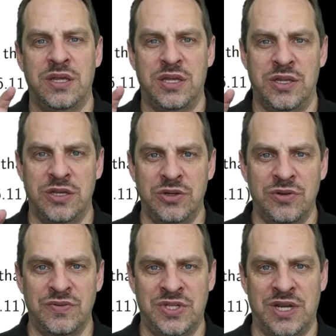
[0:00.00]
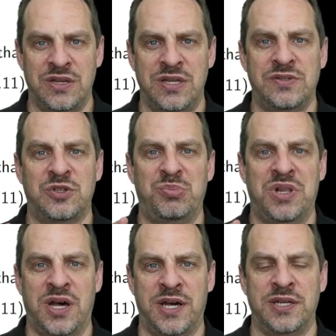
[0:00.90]
in iterative techniques
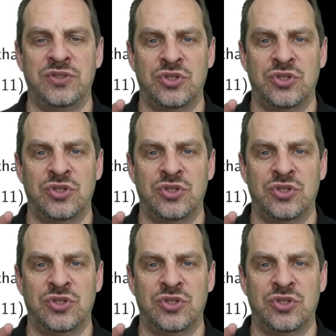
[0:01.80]
applied